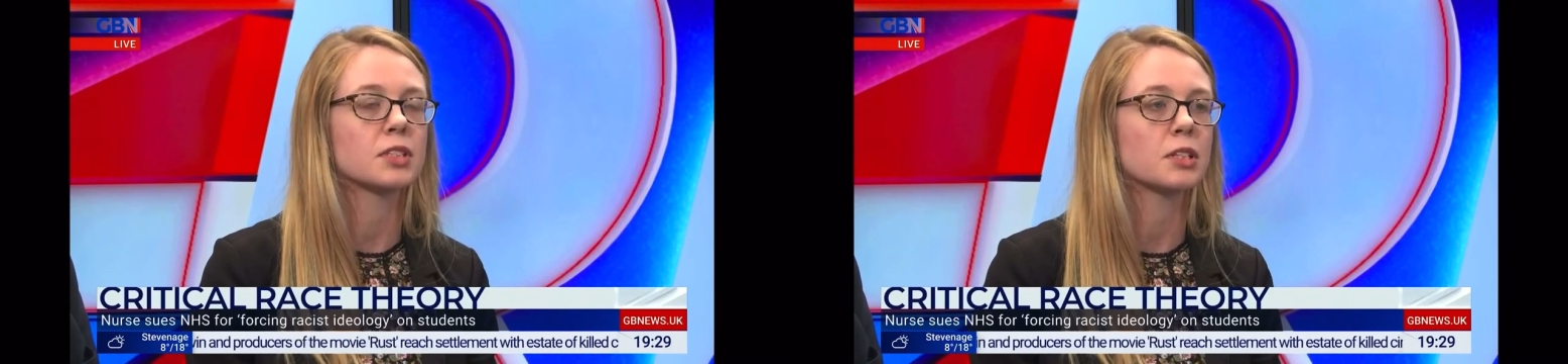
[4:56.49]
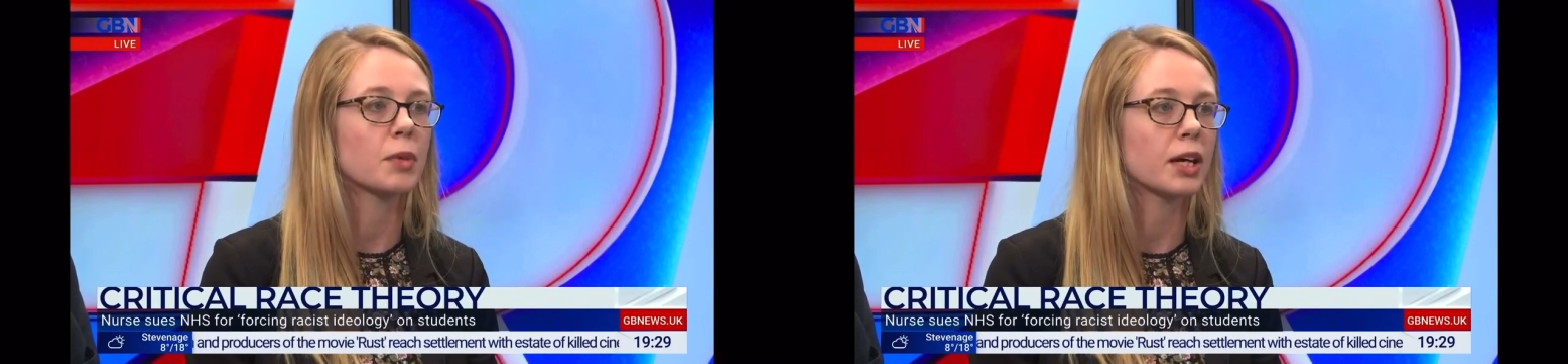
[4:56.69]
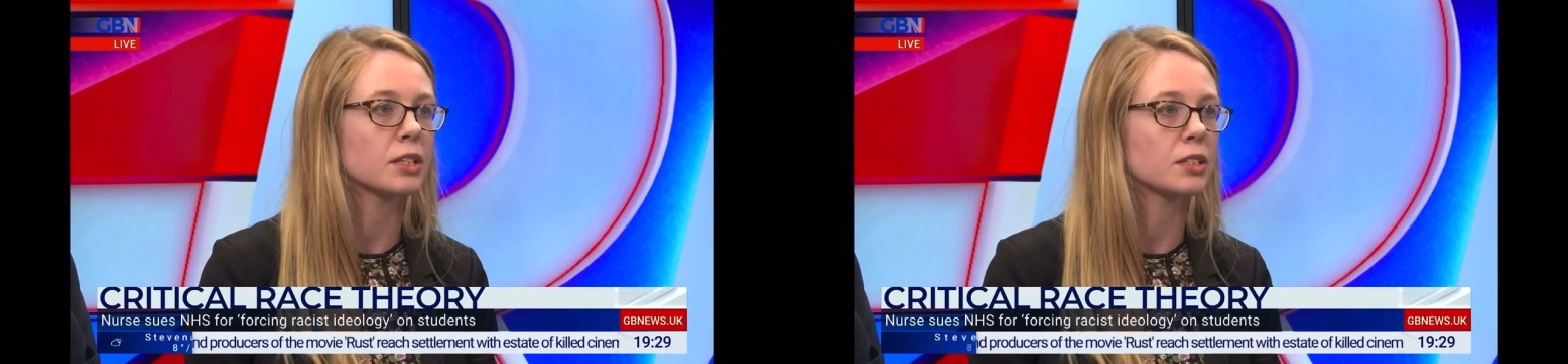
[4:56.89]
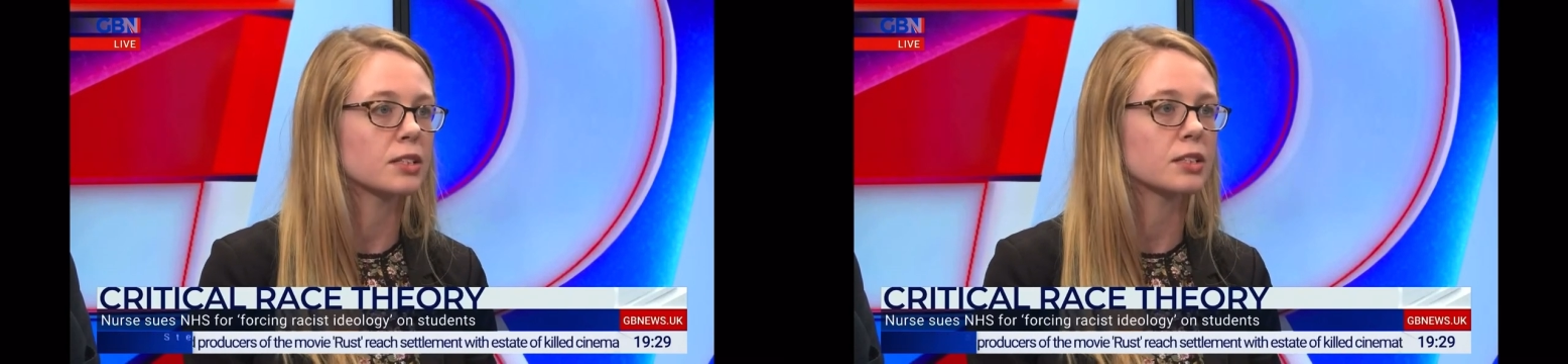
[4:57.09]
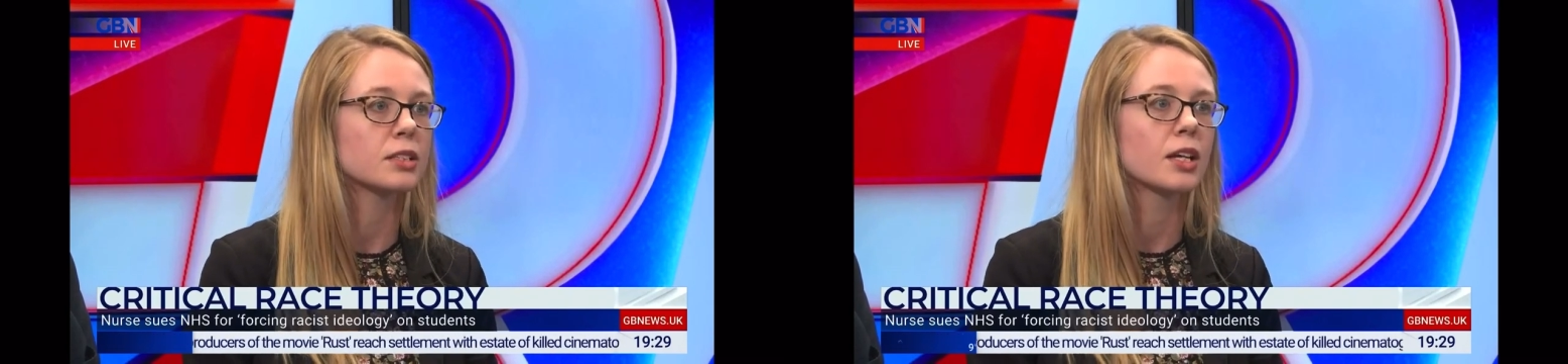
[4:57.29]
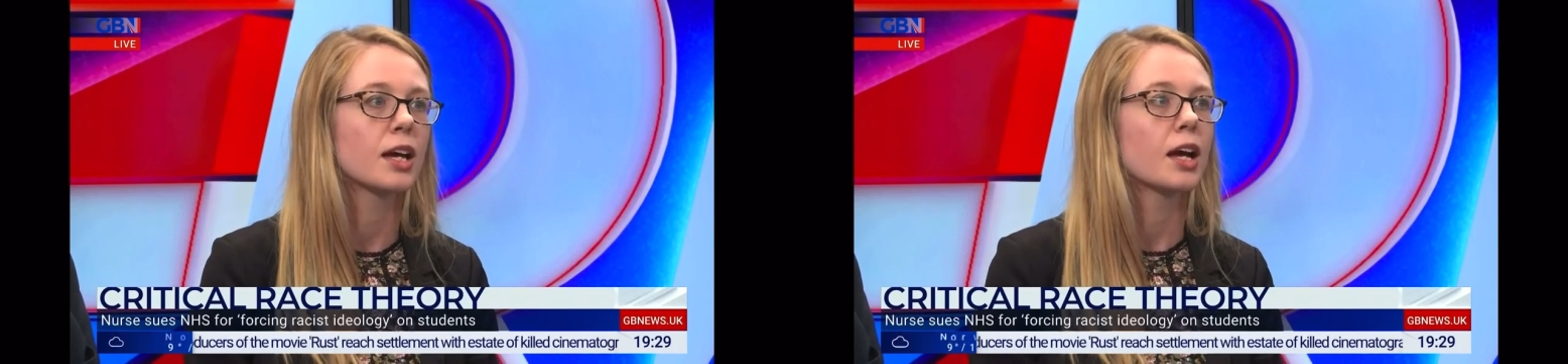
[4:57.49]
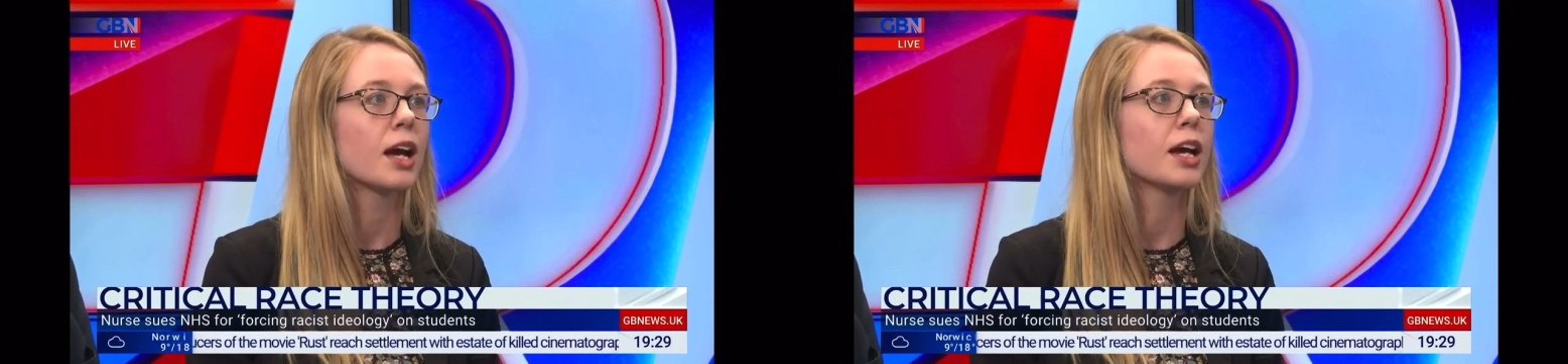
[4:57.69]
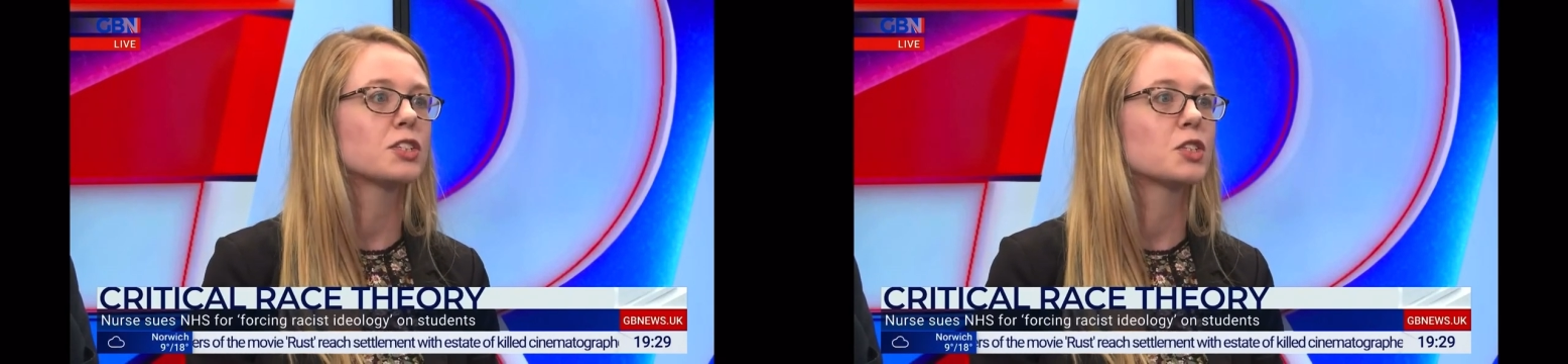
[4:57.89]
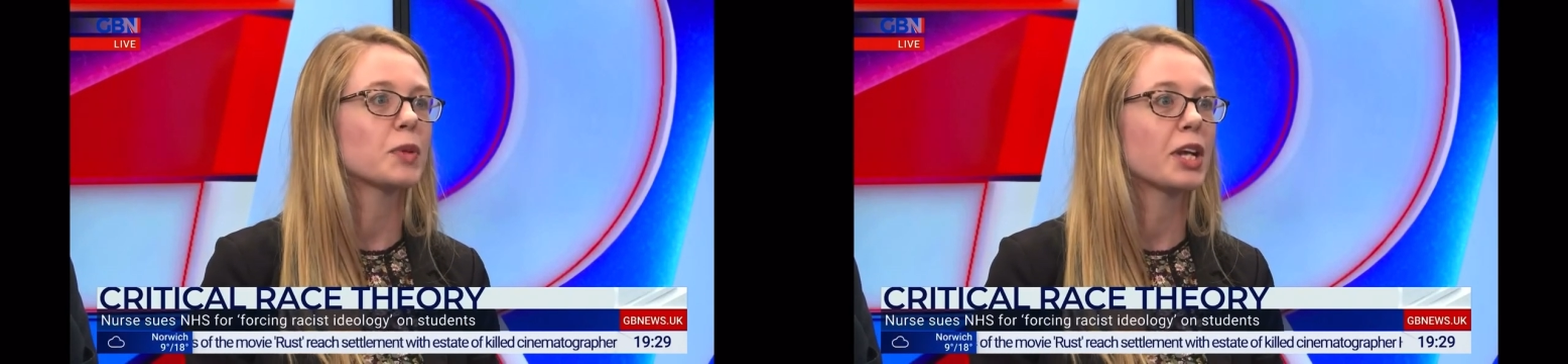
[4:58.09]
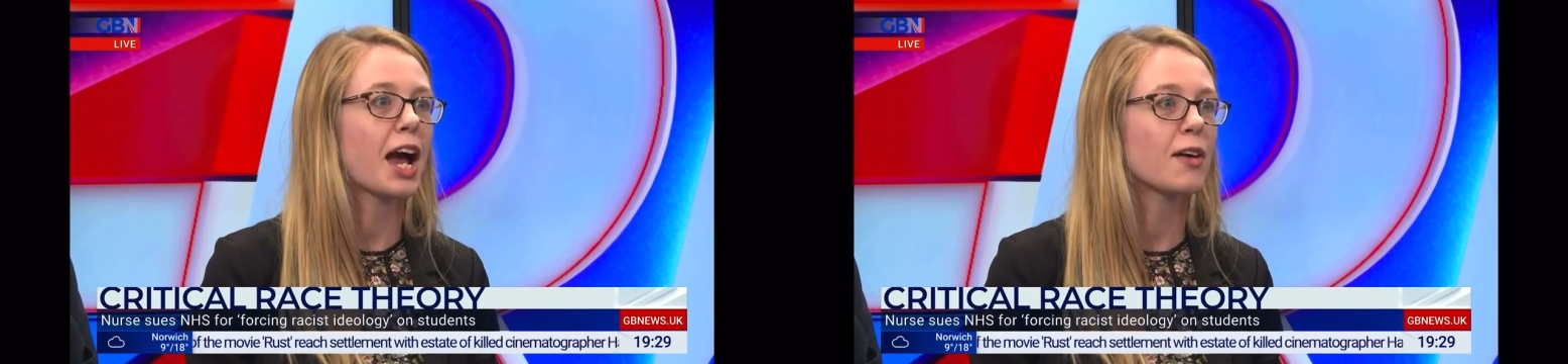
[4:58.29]
to see patients. It's right. just
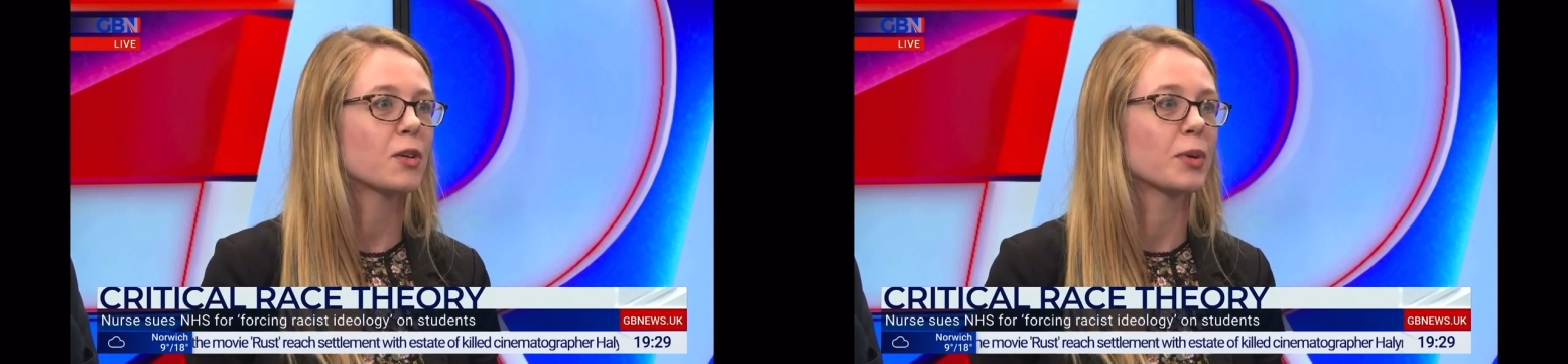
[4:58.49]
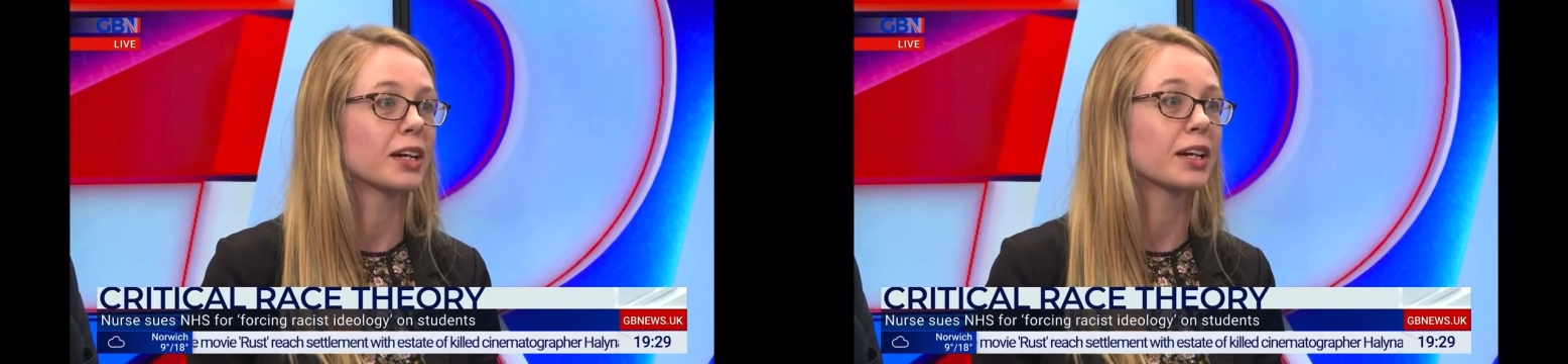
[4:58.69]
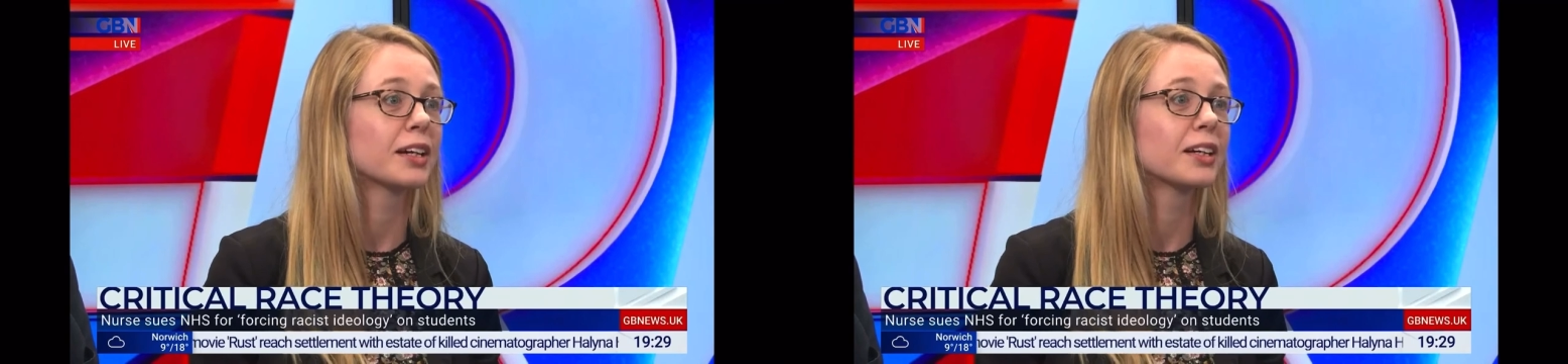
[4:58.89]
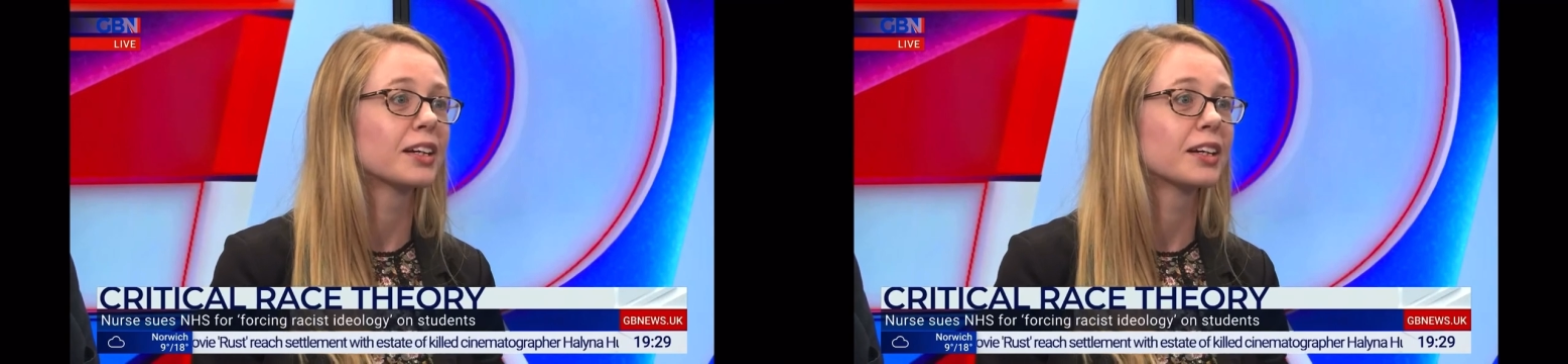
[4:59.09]
been harrowing. You do look